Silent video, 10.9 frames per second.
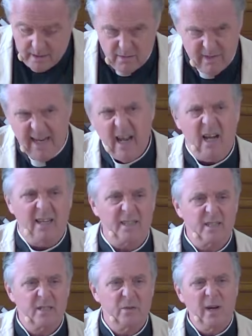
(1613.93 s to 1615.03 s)
Let
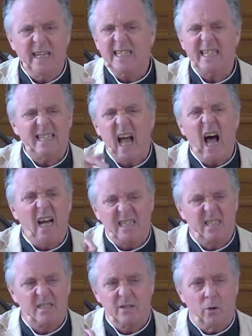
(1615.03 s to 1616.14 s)
us. What is this
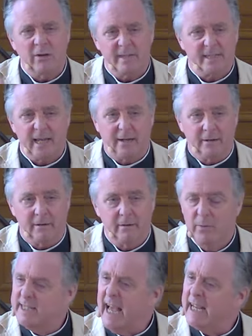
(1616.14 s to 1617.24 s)
us all of a sudden?
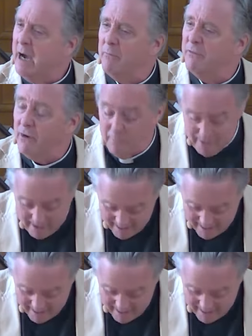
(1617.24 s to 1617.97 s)
Where's that come from?